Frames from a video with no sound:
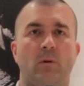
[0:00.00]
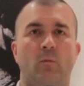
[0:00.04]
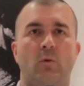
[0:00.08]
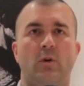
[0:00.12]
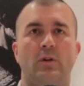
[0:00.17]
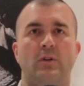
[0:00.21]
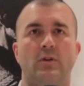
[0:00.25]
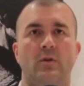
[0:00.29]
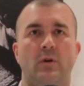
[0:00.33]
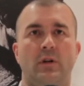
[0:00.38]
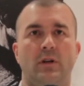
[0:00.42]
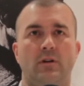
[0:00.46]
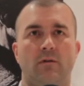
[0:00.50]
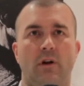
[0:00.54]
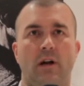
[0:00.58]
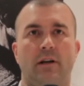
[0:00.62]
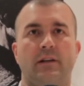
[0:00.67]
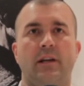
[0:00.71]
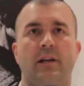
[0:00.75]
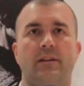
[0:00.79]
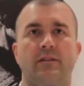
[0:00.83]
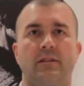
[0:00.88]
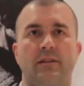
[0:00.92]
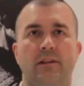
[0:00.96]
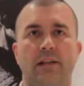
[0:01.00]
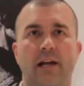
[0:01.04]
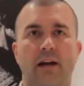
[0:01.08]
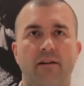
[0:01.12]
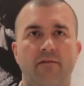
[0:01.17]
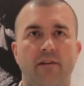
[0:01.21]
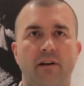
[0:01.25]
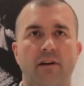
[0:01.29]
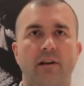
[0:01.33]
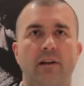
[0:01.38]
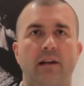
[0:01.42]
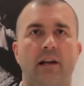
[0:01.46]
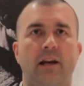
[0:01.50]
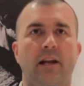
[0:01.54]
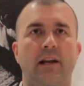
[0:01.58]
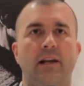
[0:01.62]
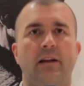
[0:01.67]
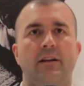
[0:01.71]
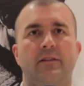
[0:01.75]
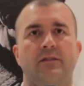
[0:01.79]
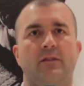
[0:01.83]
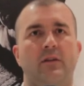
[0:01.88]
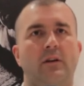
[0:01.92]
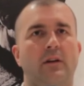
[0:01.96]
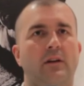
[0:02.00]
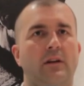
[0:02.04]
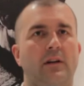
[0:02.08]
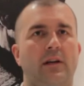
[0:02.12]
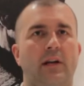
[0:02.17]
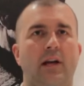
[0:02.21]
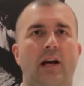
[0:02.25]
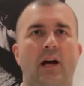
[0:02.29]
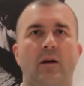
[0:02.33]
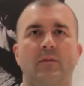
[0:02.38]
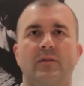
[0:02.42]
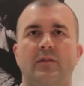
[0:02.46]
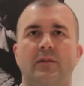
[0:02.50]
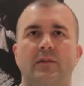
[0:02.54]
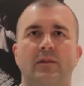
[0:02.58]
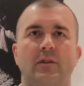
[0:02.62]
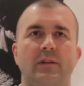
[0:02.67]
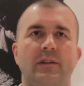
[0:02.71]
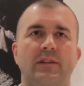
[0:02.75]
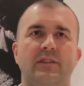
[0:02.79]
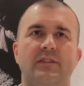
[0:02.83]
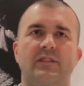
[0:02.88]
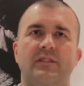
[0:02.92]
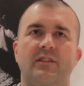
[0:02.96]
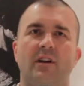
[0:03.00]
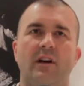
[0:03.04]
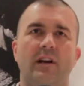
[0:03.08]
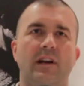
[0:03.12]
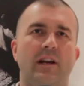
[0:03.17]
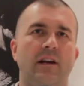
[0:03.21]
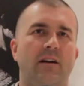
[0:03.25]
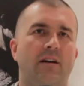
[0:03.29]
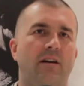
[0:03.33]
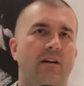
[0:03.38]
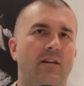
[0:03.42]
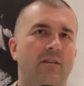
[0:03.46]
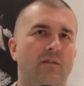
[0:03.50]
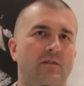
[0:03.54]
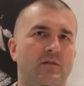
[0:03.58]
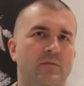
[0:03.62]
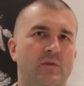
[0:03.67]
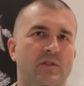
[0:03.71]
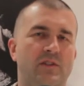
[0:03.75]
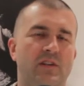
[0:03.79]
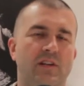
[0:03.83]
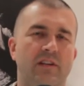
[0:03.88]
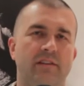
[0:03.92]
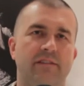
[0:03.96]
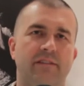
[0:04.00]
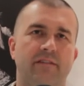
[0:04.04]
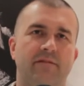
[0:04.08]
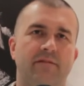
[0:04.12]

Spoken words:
We're doing DirectX 11, and it is going to look absolutely stunning on those machines.